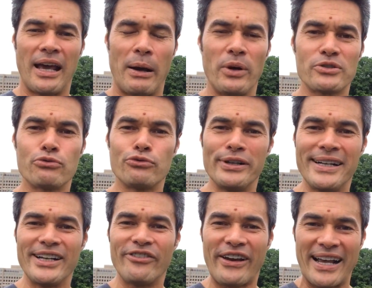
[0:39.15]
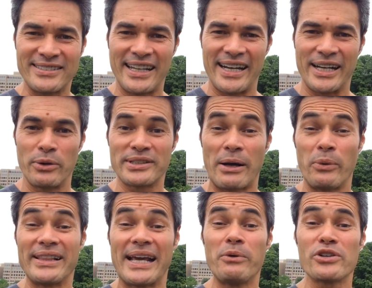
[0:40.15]
And what's really fascinating was that
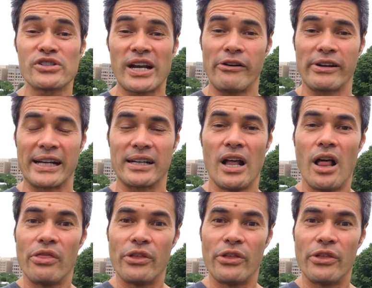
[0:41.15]
when they were sharing